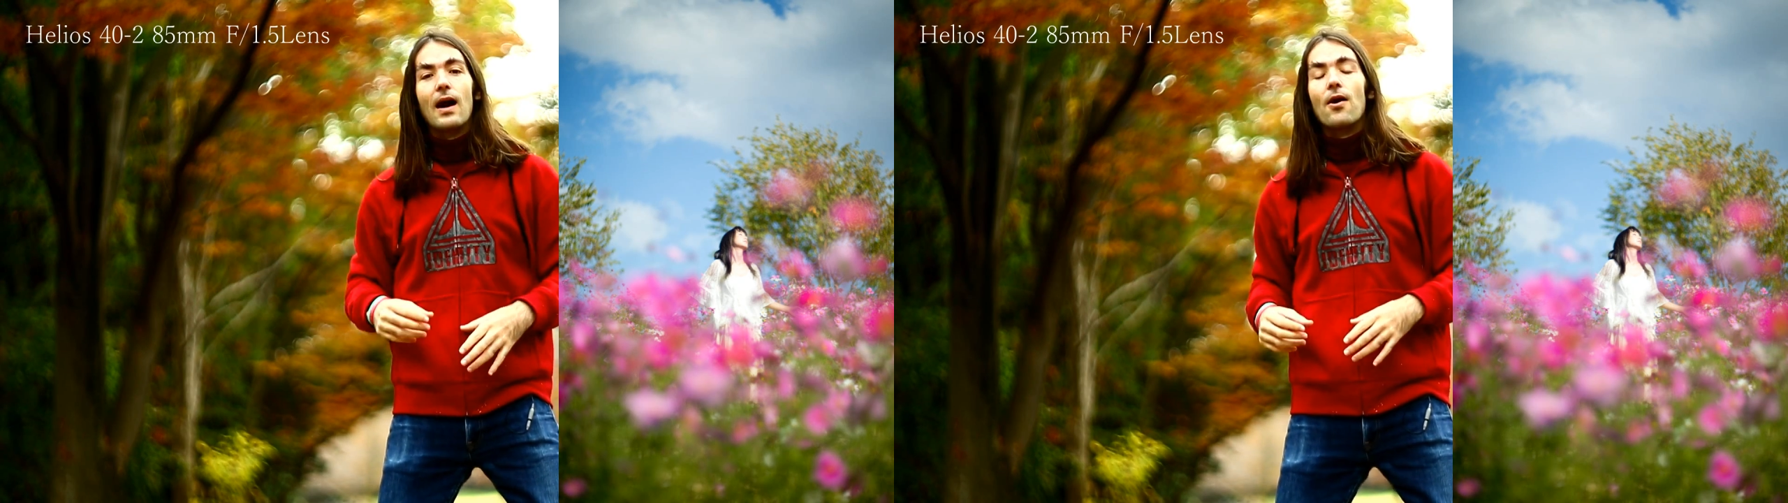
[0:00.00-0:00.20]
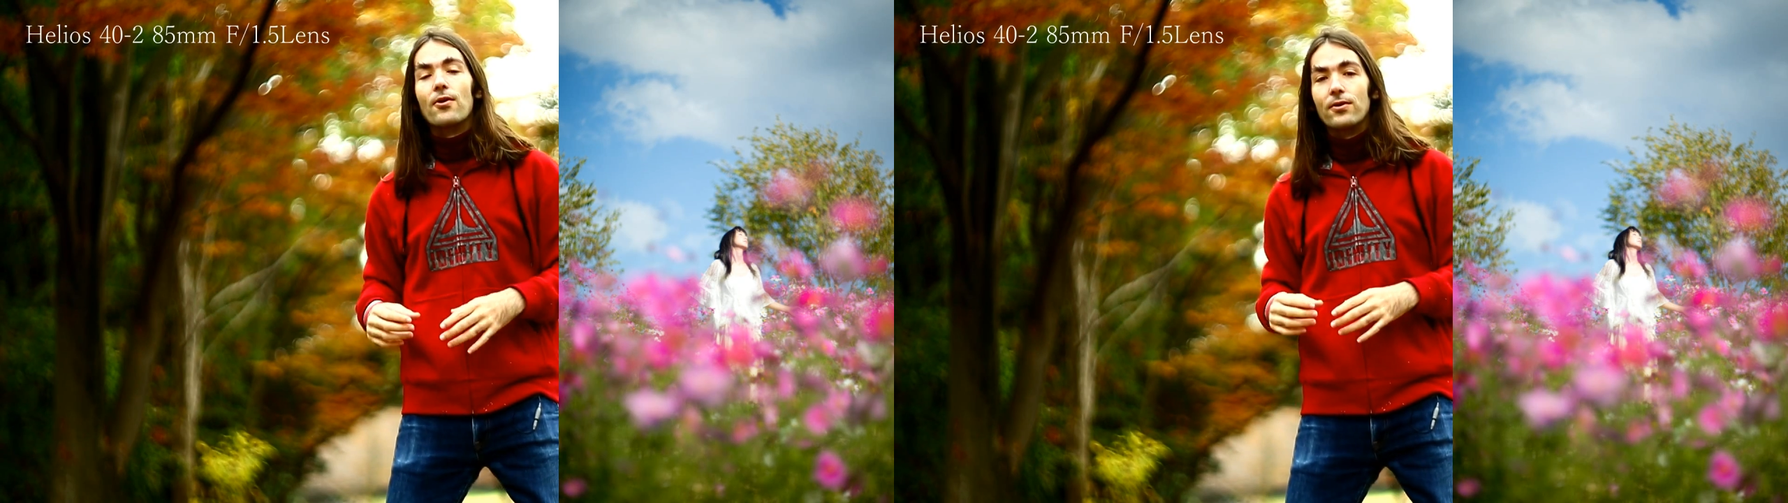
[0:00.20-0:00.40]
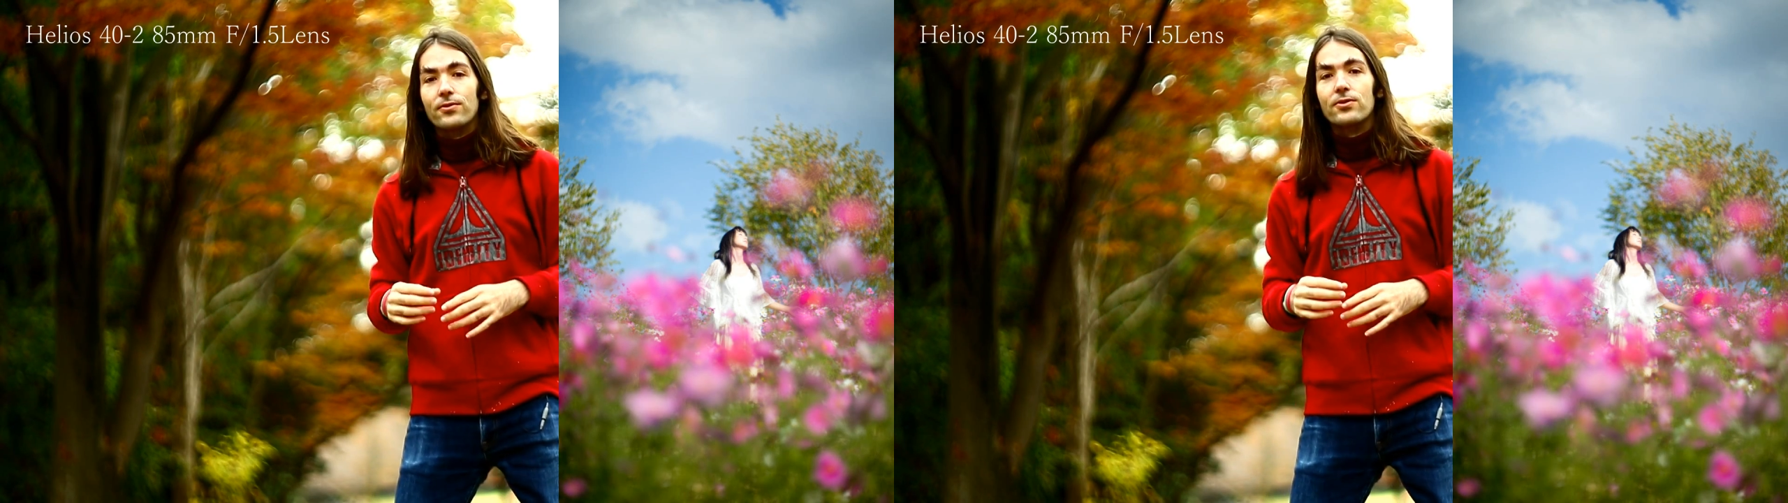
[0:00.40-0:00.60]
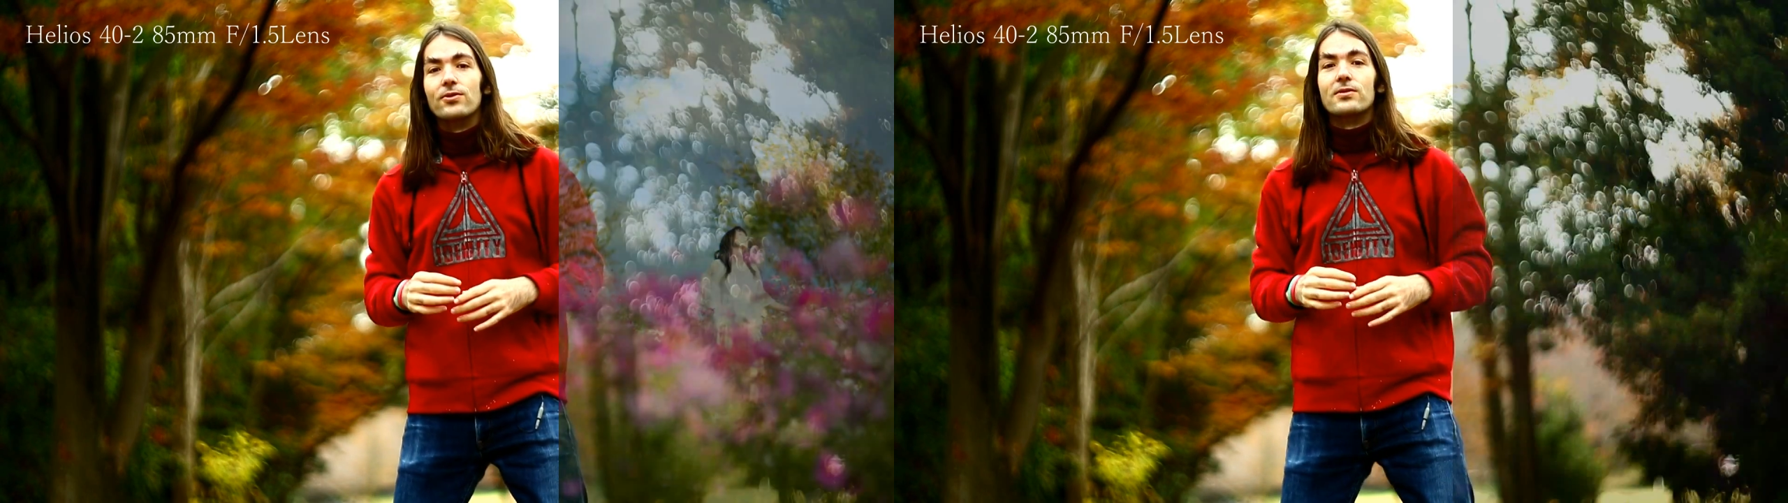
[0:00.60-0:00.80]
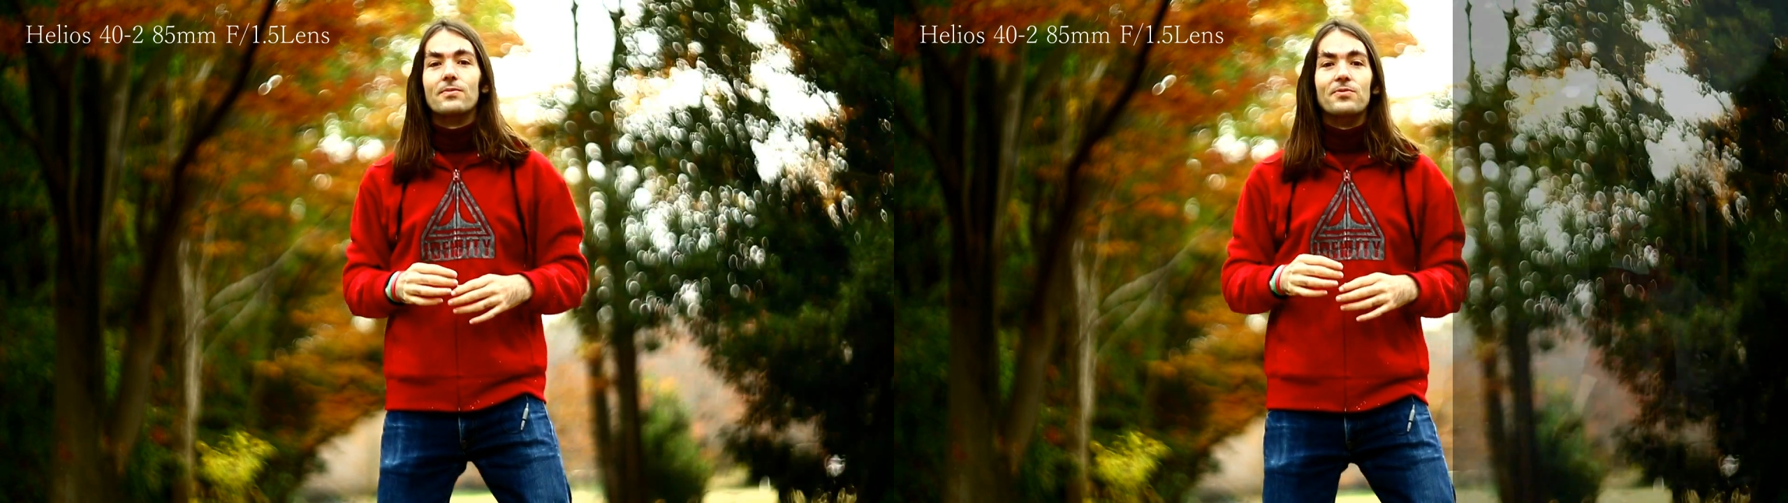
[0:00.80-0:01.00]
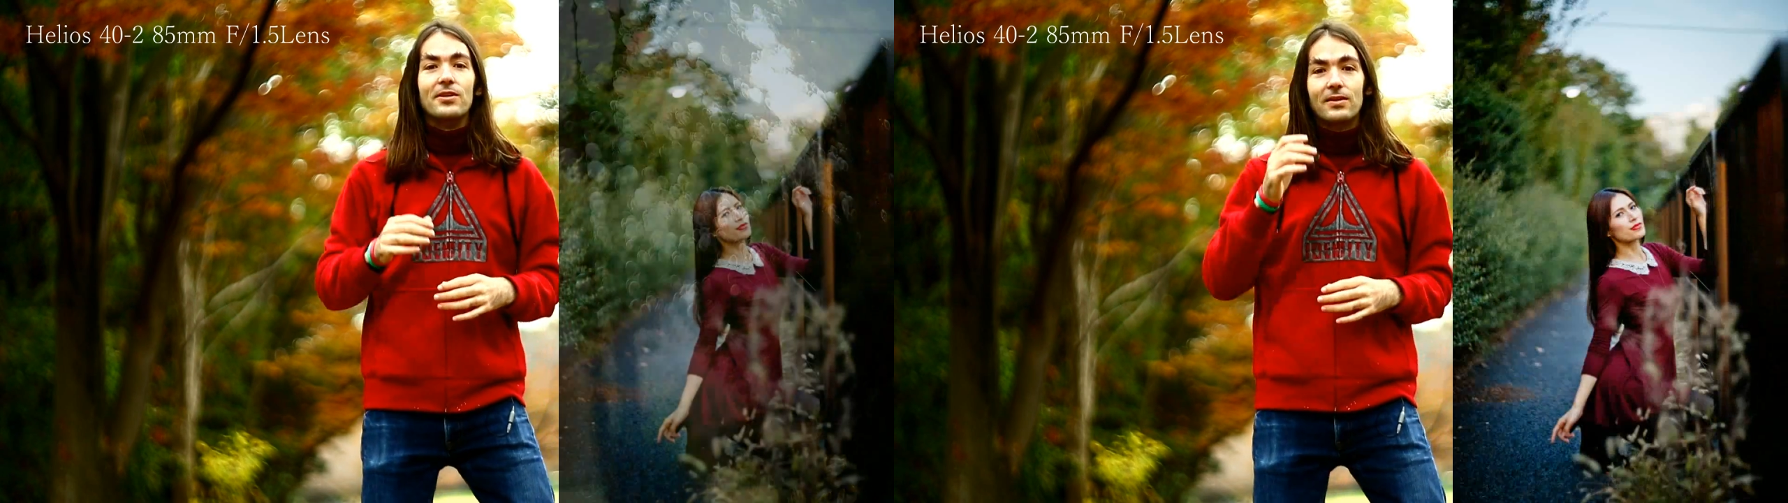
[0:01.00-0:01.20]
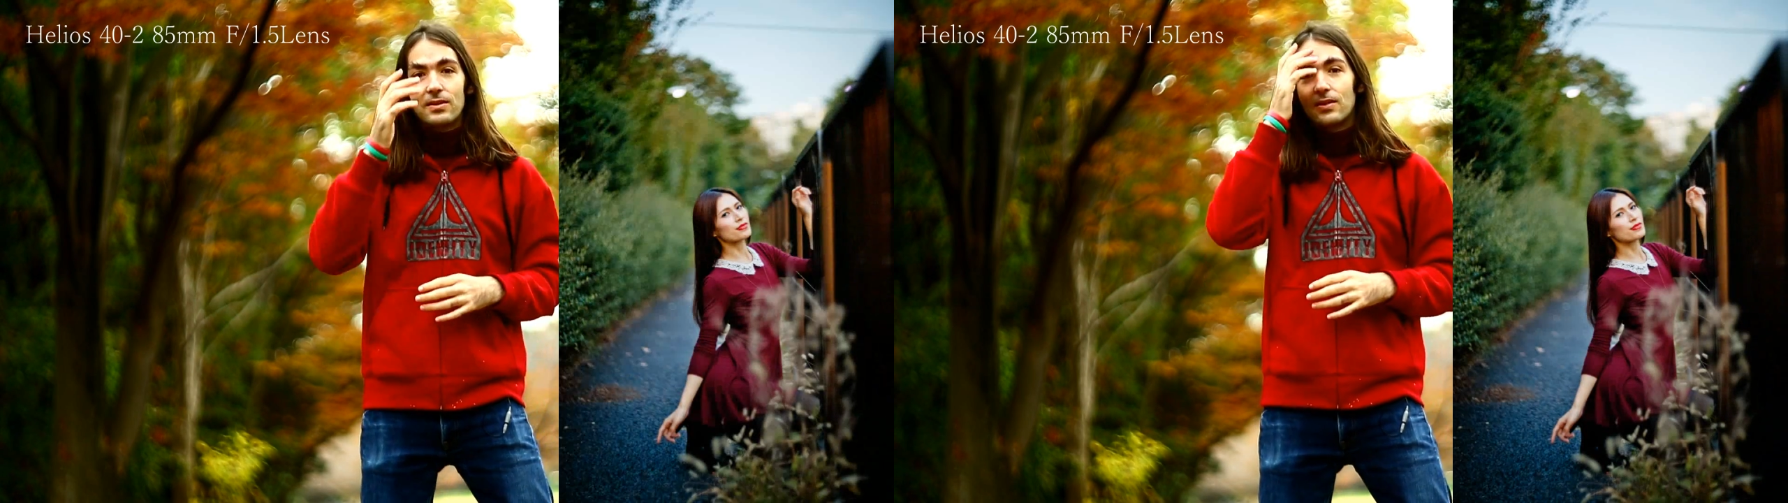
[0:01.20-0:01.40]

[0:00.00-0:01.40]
around your subject.